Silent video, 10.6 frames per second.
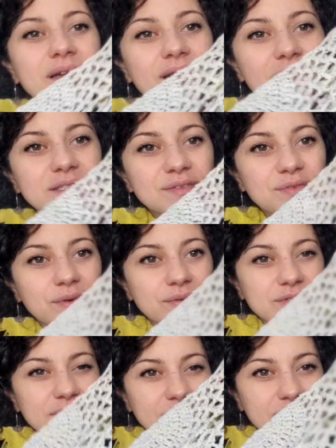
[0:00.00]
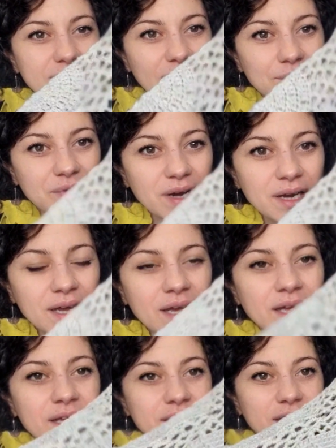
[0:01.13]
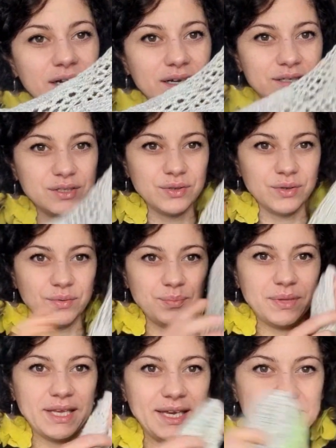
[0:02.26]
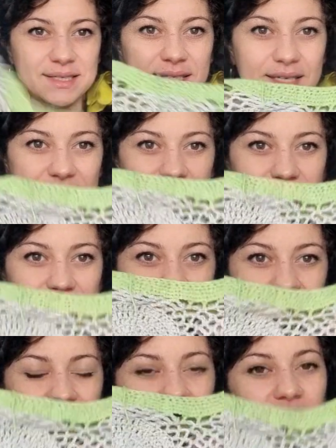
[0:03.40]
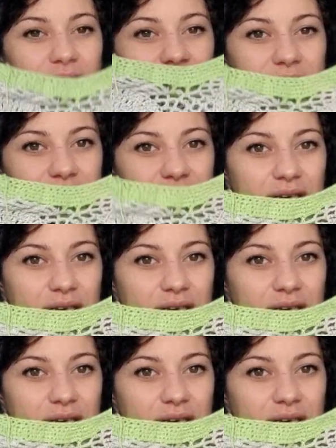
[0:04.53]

it's focusing the camera, to place these circles in a